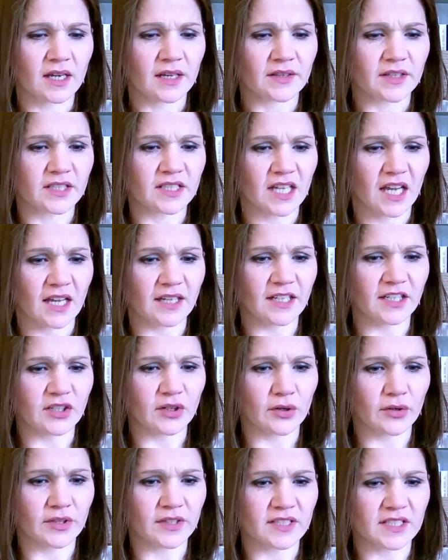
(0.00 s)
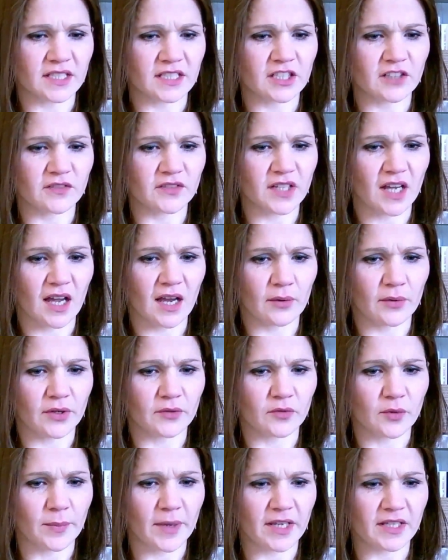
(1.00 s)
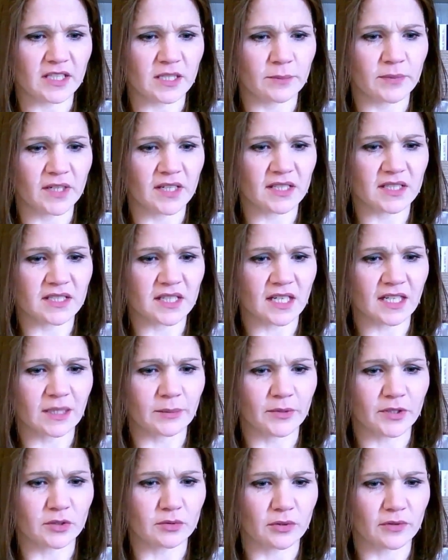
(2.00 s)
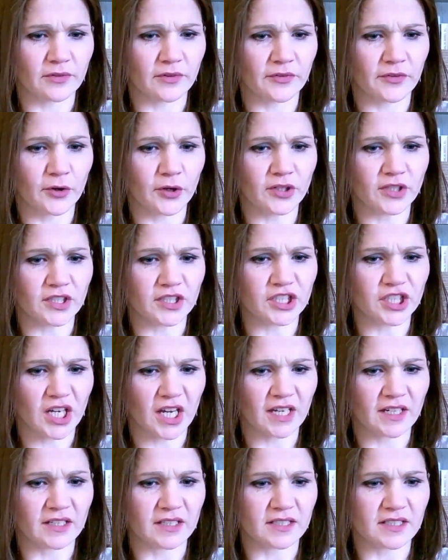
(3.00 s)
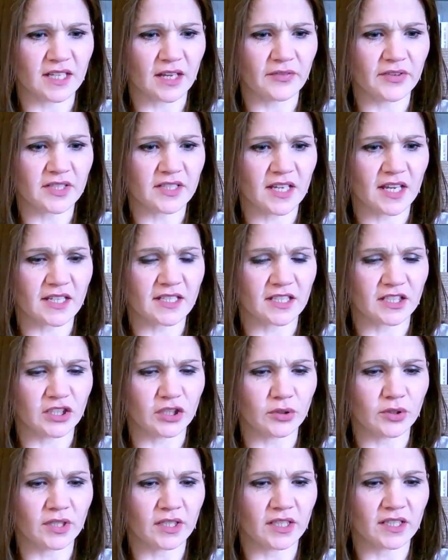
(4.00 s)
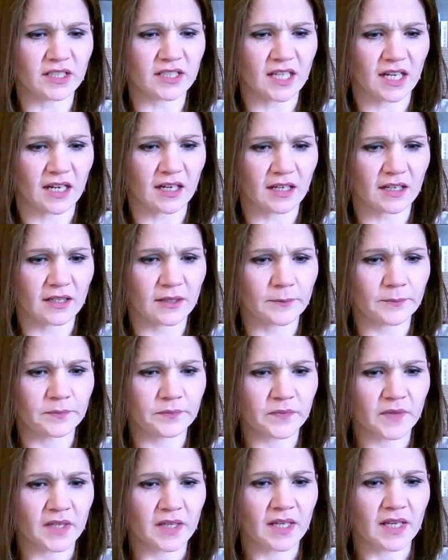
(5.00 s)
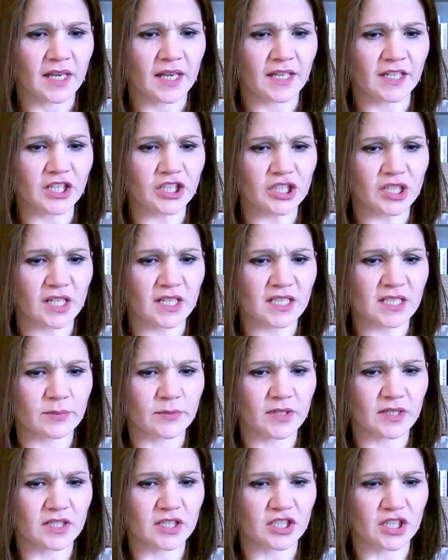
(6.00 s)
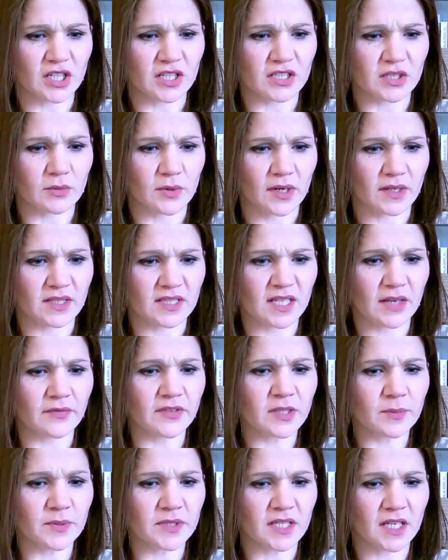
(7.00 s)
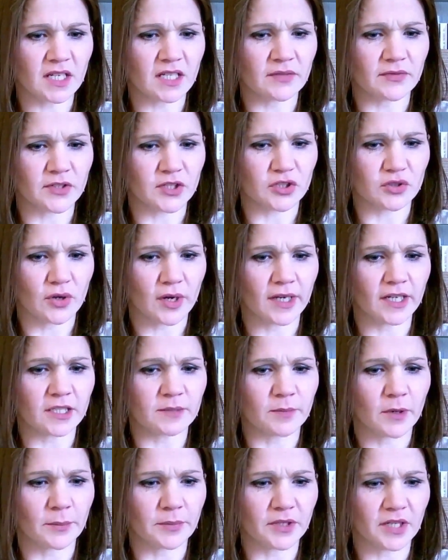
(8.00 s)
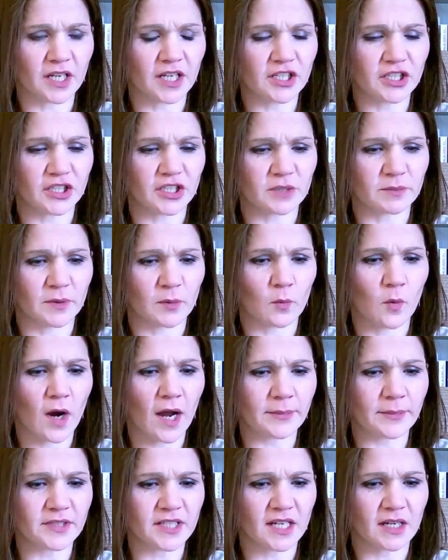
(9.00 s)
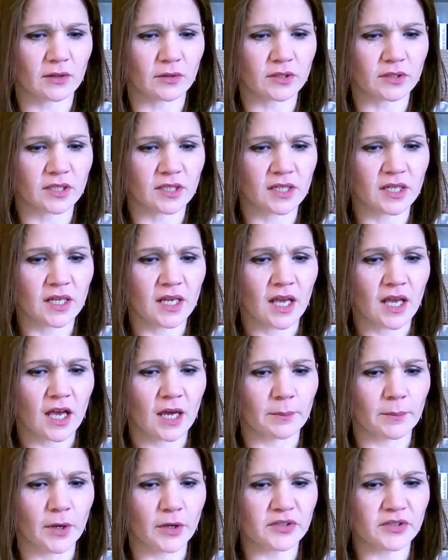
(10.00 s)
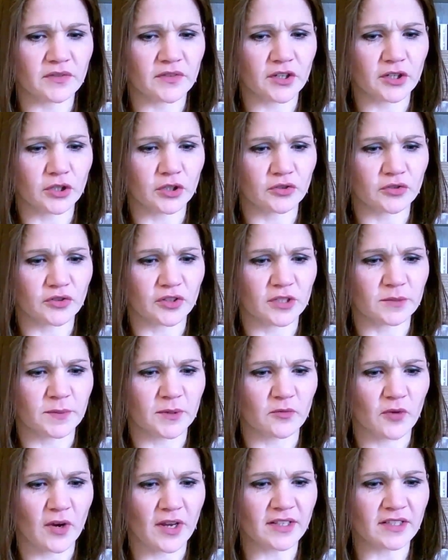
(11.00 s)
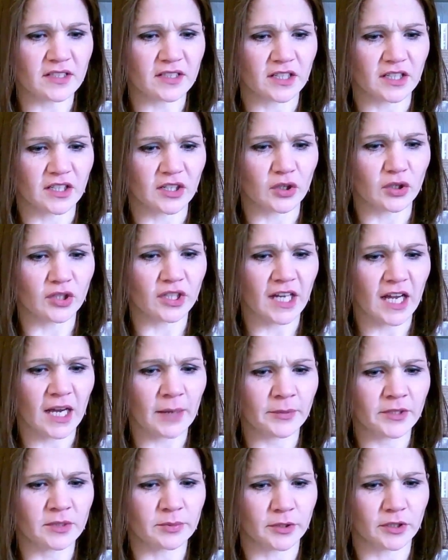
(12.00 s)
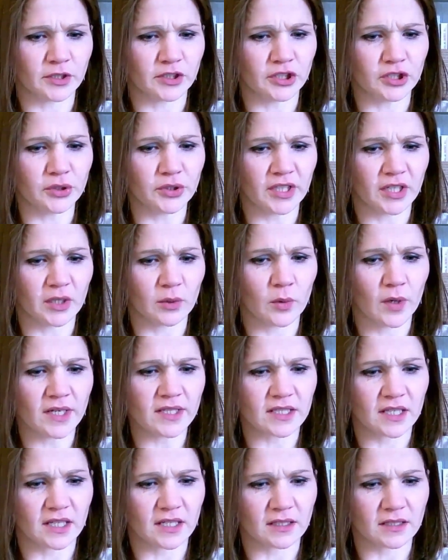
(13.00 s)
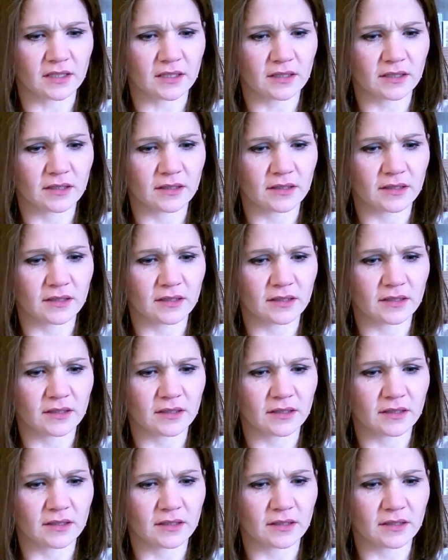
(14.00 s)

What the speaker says: The tiny northern city of Darwin remains the biggest settlement to have avoided China's devastating nuclear attack. Initial estimates suggest around 70% of Australia's population has been wiped out, and most of the country has been rendered an uninhabitable nuclear wasteland.